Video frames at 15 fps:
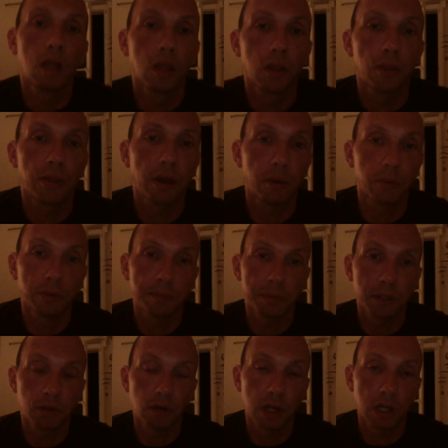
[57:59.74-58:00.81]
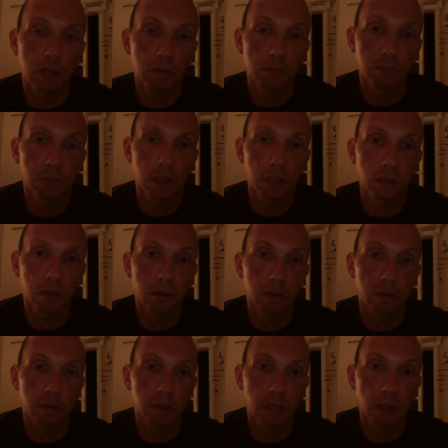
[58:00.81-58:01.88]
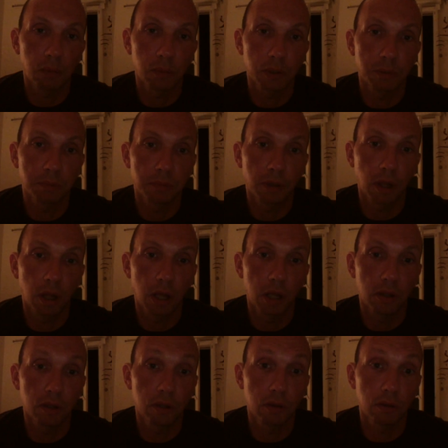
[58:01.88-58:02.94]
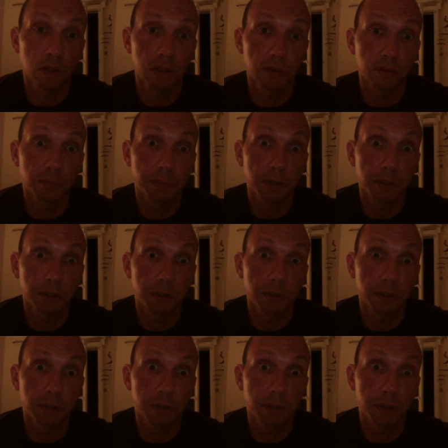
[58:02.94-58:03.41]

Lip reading: that wouldn't be great, but that would imply that things have been